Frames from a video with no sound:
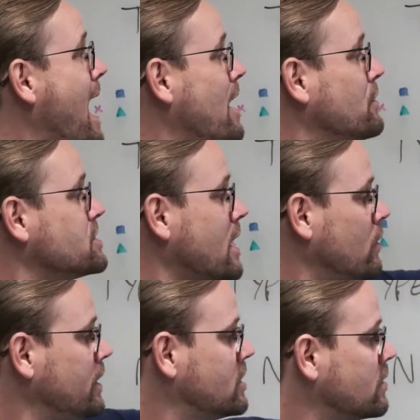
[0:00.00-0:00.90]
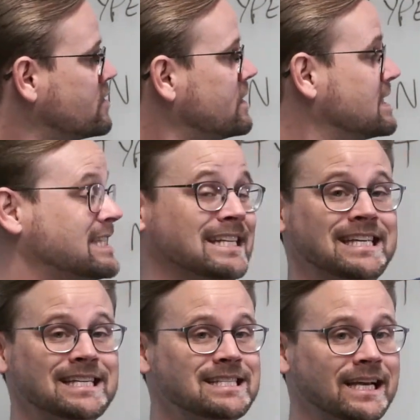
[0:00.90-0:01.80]
matters, not only in terms of the
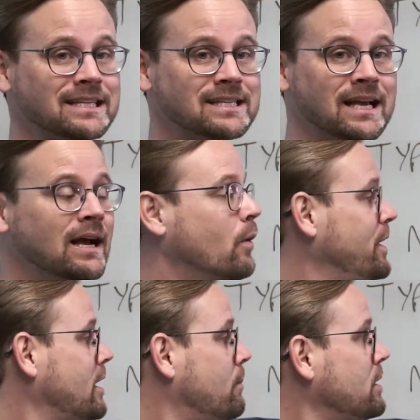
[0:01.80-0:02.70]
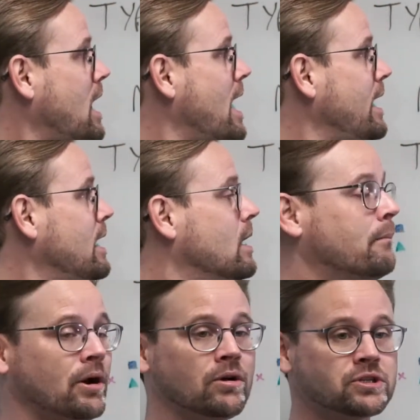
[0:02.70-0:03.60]
statistics we can apply,
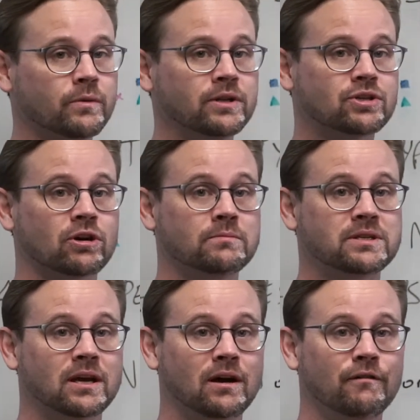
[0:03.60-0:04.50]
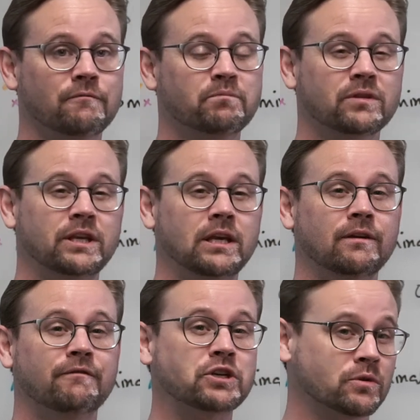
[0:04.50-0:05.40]
but also in terms of
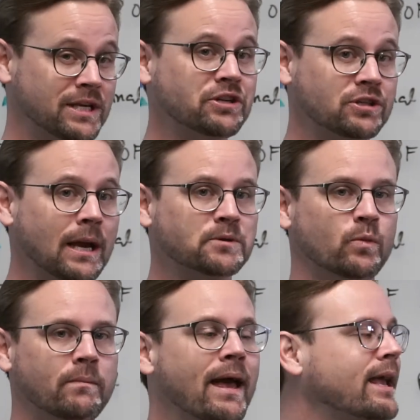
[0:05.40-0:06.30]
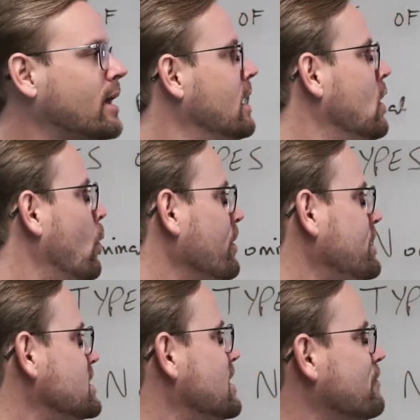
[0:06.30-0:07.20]
the visualization types we make with
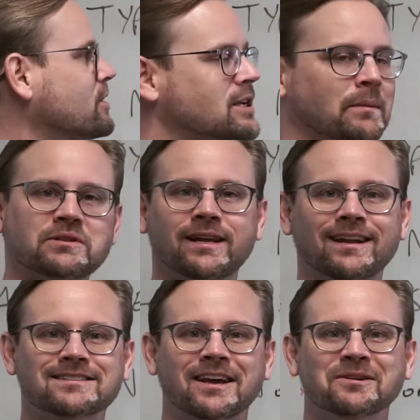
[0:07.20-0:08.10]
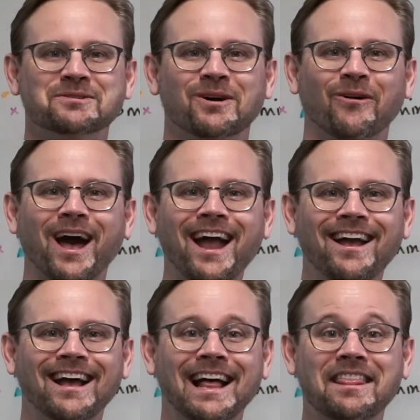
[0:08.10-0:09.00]
these different types of data scales.
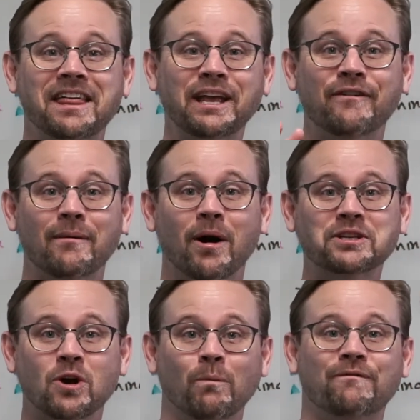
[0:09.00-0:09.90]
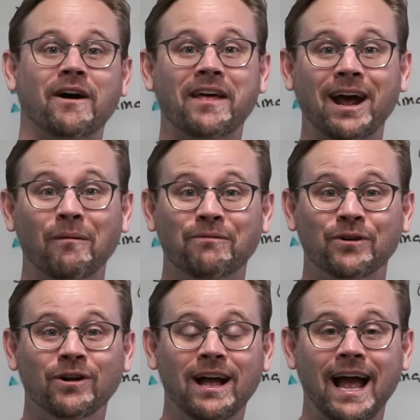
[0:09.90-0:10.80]
Okay, thank you very much. Hope you found that
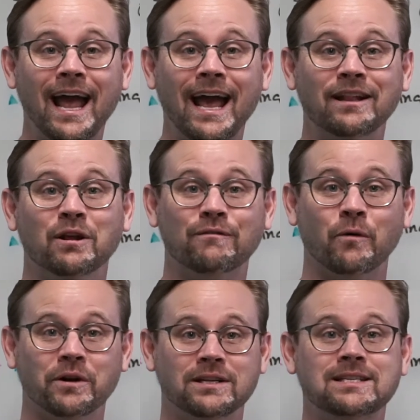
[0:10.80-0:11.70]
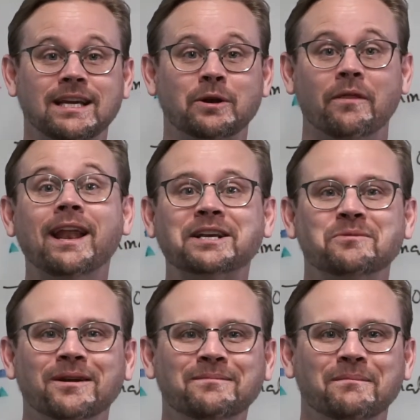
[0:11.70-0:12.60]
helpful and look forward to seeing you on the next
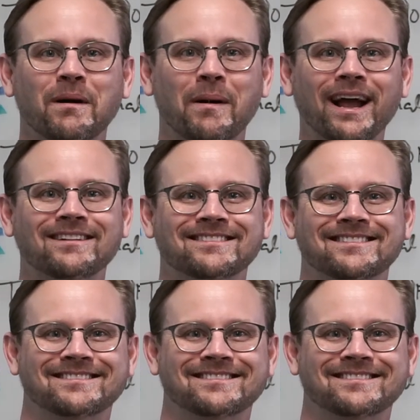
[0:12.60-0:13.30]
one. Bye-bye.